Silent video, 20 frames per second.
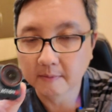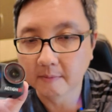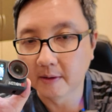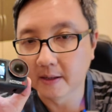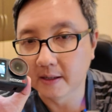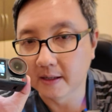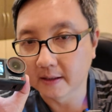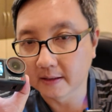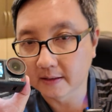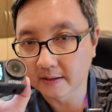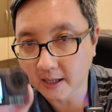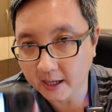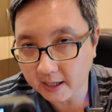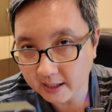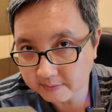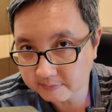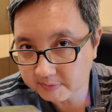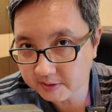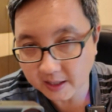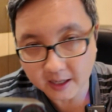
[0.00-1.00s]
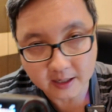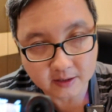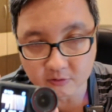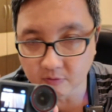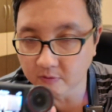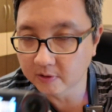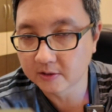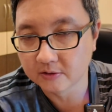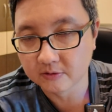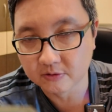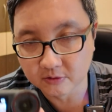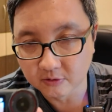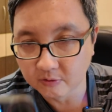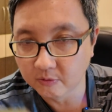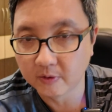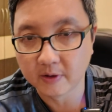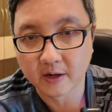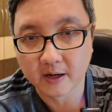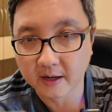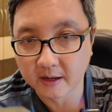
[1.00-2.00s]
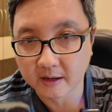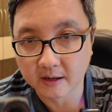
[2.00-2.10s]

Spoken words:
But at times I don't want to know,